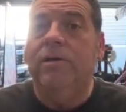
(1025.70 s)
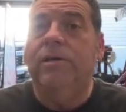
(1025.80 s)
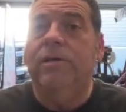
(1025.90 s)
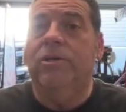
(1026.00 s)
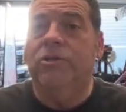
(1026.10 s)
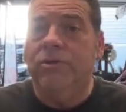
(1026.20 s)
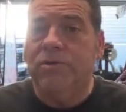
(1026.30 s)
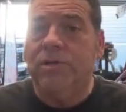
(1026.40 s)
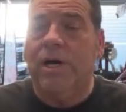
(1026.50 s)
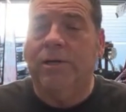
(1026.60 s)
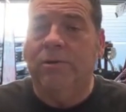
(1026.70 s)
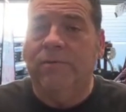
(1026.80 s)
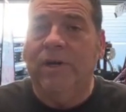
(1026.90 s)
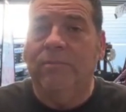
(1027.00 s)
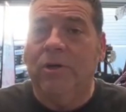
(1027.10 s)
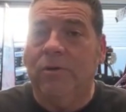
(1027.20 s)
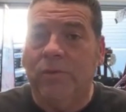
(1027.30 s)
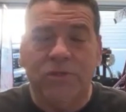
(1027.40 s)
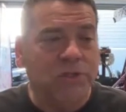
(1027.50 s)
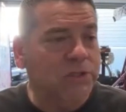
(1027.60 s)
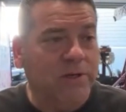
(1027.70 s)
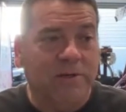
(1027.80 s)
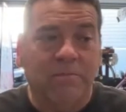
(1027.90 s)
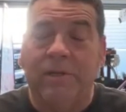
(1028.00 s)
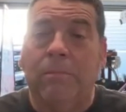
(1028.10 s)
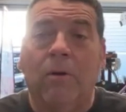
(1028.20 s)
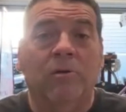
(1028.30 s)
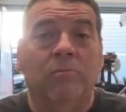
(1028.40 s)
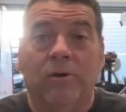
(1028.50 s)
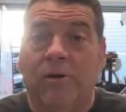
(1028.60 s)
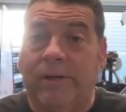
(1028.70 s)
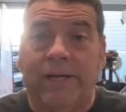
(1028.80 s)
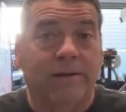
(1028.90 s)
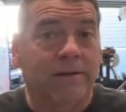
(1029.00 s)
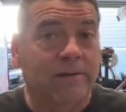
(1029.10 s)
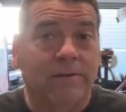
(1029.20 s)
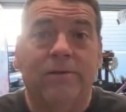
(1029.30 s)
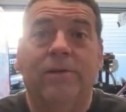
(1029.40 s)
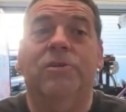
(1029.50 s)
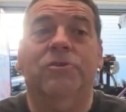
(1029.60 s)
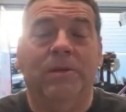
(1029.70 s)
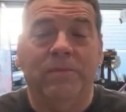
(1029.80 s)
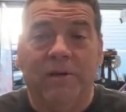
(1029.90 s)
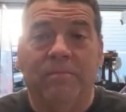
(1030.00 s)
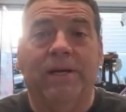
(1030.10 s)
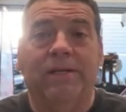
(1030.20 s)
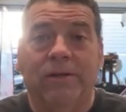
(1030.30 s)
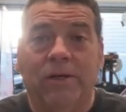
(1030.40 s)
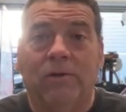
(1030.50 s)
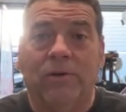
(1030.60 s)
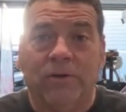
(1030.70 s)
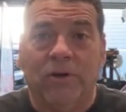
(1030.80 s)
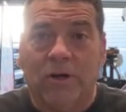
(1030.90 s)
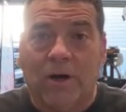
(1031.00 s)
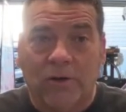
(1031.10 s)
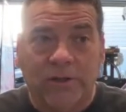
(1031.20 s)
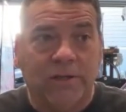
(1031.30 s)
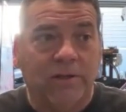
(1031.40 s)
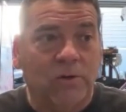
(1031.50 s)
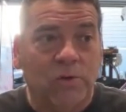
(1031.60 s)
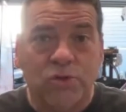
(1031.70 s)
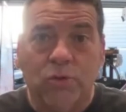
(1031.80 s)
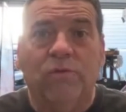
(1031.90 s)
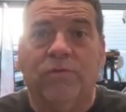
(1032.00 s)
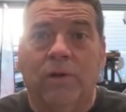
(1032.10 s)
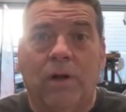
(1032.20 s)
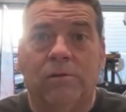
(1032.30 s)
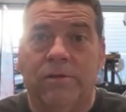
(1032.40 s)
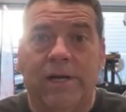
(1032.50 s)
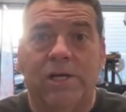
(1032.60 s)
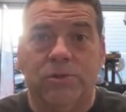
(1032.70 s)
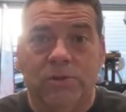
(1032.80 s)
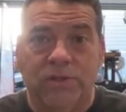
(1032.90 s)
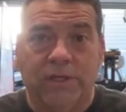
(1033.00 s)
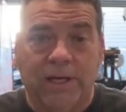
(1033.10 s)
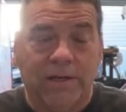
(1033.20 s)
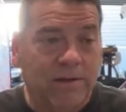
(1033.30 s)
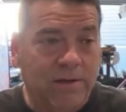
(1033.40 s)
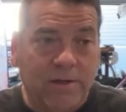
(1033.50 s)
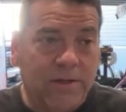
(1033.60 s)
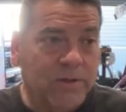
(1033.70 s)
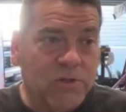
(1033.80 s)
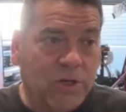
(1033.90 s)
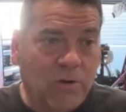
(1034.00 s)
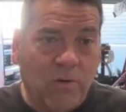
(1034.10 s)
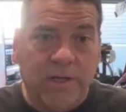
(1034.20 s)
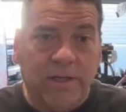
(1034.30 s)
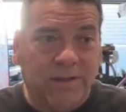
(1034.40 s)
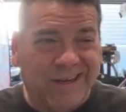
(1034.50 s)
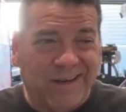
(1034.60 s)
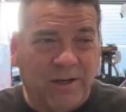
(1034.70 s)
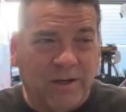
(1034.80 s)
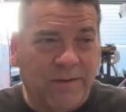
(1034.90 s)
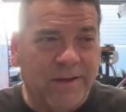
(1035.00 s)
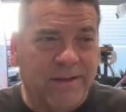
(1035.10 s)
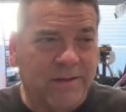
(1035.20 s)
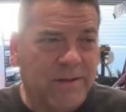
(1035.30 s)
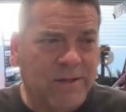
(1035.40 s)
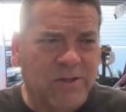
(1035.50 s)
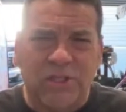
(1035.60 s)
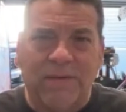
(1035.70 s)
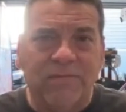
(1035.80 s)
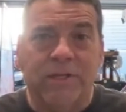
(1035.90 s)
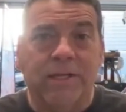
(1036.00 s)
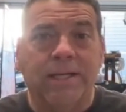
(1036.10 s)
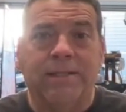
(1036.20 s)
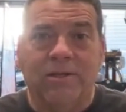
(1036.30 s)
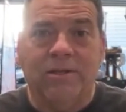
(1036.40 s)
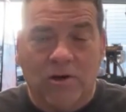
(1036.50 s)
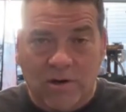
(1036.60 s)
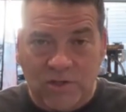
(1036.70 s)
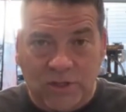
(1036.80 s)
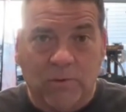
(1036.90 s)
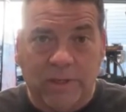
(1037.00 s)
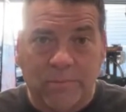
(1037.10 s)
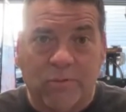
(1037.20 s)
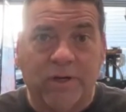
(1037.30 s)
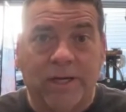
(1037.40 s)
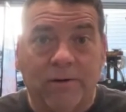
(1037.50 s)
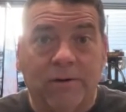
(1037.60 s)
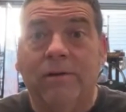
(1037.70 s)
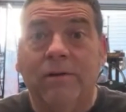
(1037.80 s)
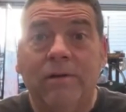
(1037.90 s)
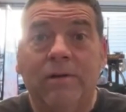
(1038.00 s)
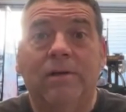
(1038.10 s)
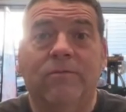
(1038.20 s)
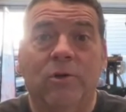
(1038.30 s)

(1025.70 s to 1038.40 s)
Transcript: in Tucson in November, which is going to be a barn burner, man. That's going to be a big deal. They're calling it the old school fuel altered nationals again. There's already, I think there's 17, 18 cars already pre-entered for a